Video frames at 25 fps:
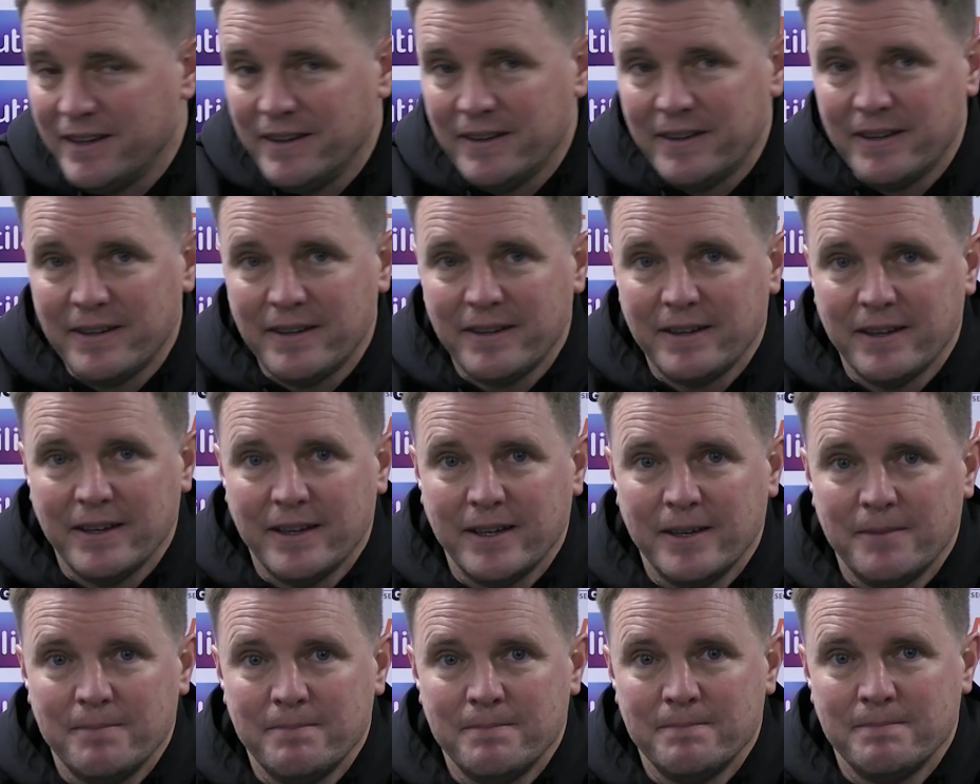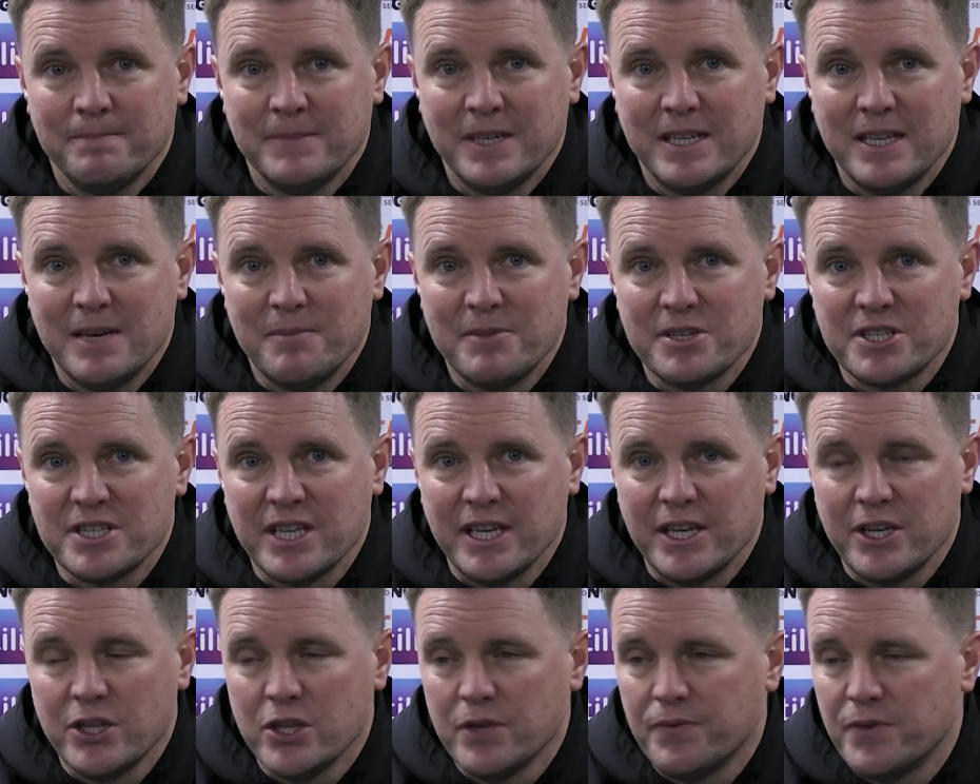and that
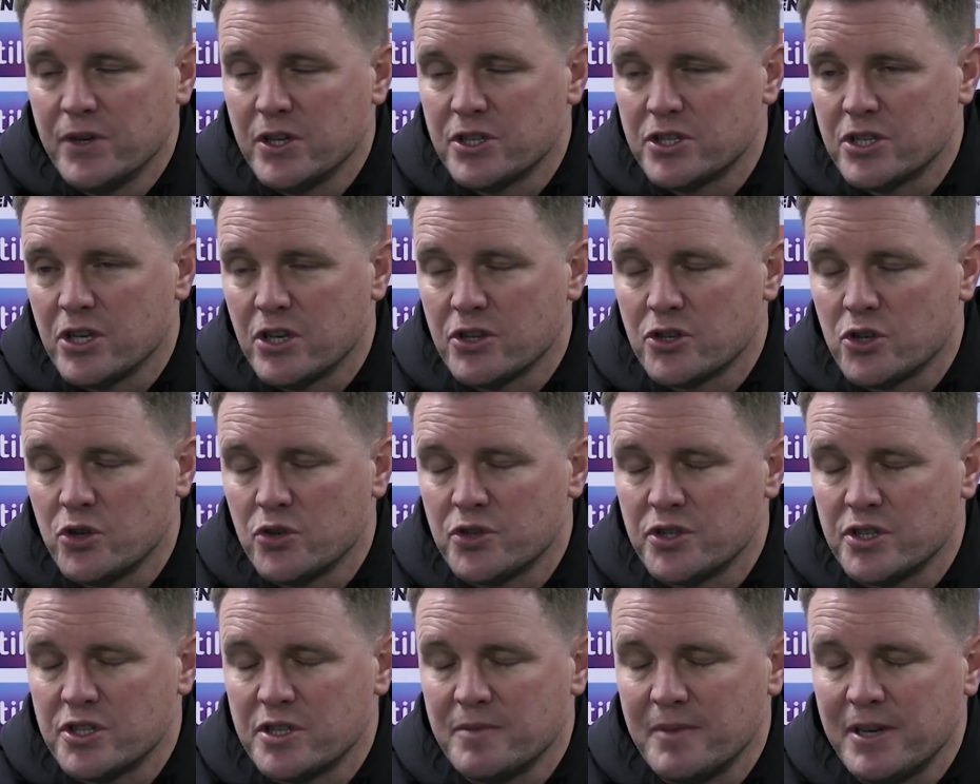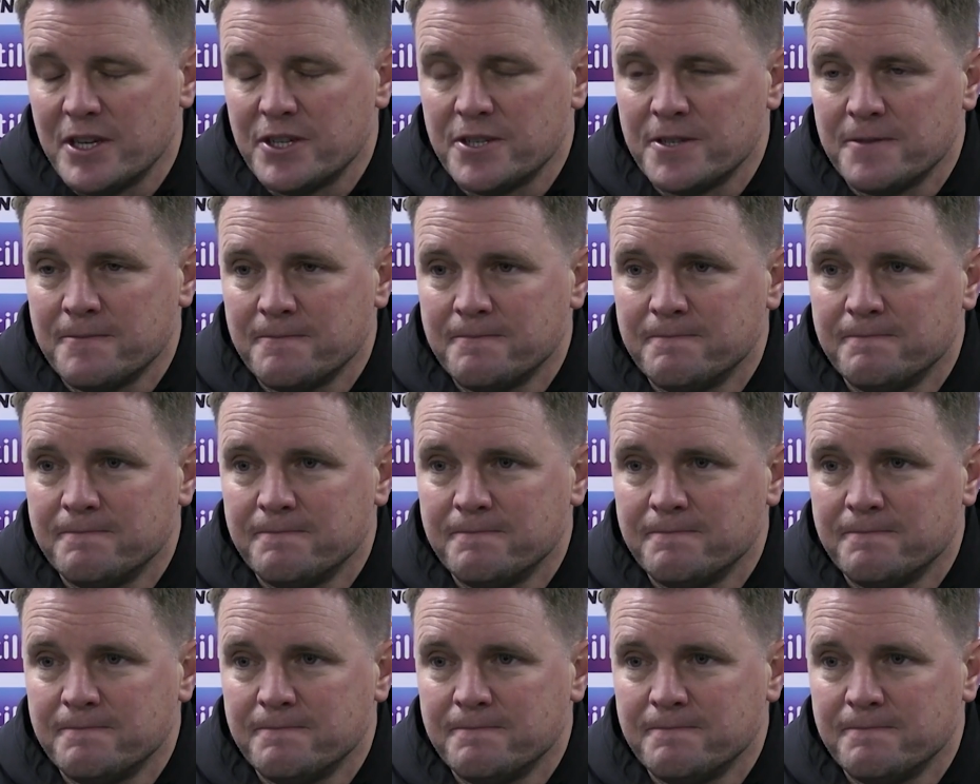mistake in the first half cost us the match.